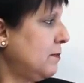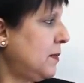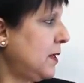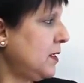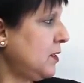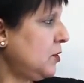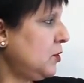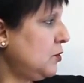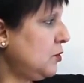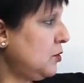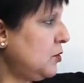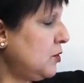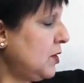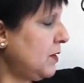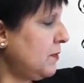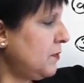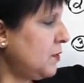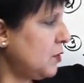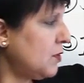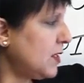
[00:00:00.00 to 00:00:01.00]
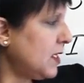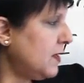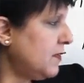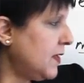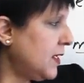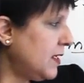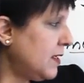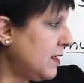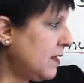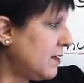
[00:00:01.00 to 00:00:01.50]
But if you're
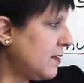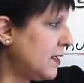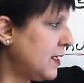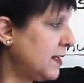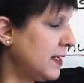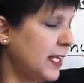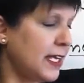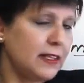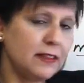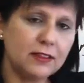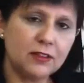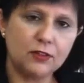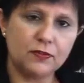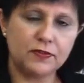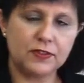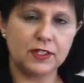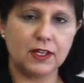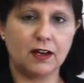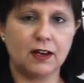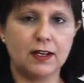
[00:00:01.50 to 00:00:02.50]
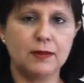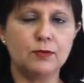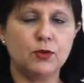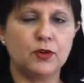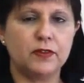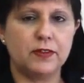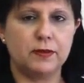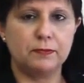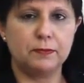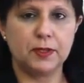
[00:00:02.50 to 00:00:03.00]
giving the length of time
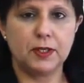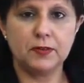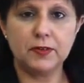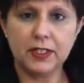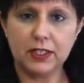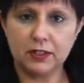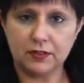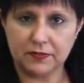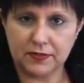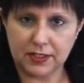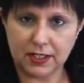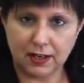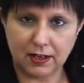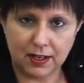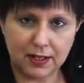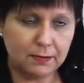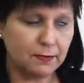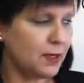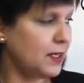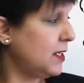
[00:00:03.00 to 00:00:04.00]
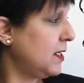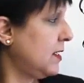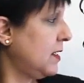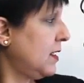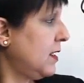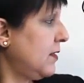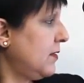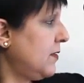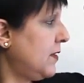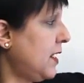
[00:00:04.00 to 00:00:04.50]
or the period of time,
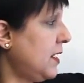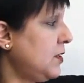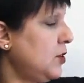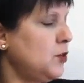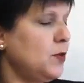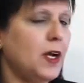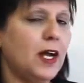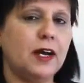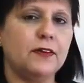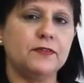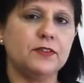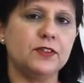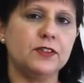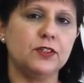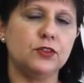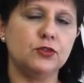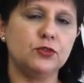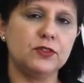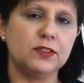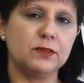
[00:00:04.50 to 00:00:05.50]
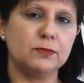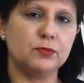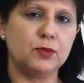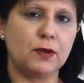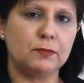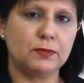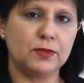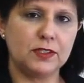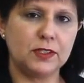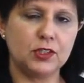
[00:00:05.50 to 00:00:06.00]
then you have to use the
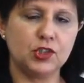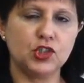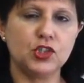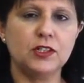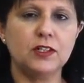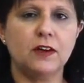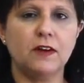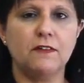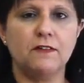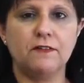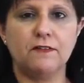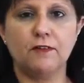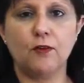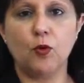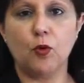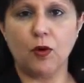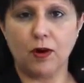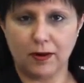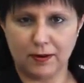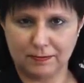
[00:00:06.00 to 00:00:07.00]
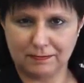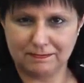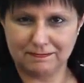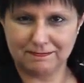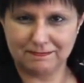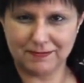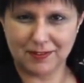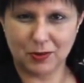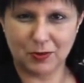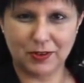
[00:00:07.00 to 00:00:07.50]
preposition for,
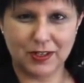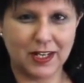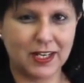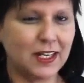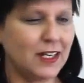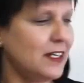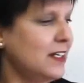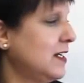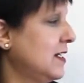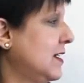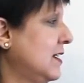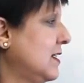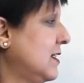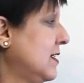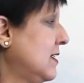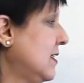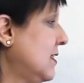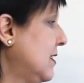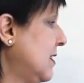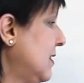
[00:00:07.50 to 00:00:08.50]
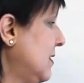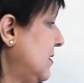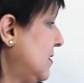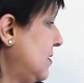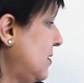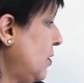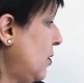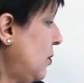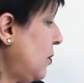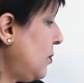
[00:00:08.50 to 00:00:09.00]
okay?
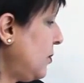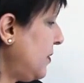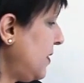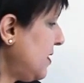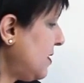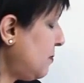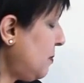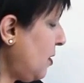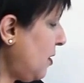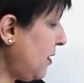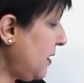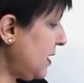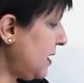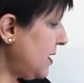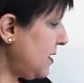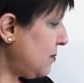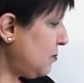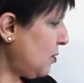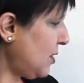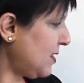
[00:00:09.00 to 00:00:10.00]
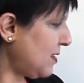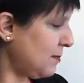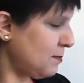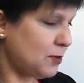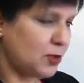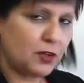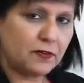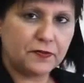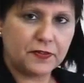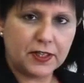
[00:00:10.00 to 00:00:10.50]
So this part is
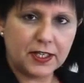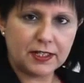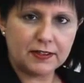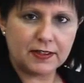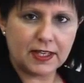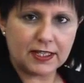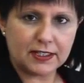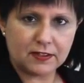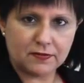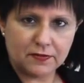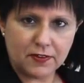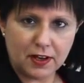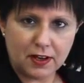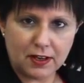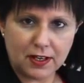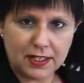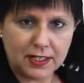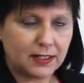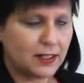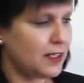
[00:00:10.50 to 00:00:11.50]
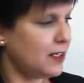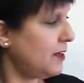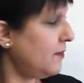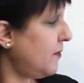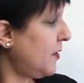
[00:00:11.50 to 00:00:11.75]
present perfect, that's fine.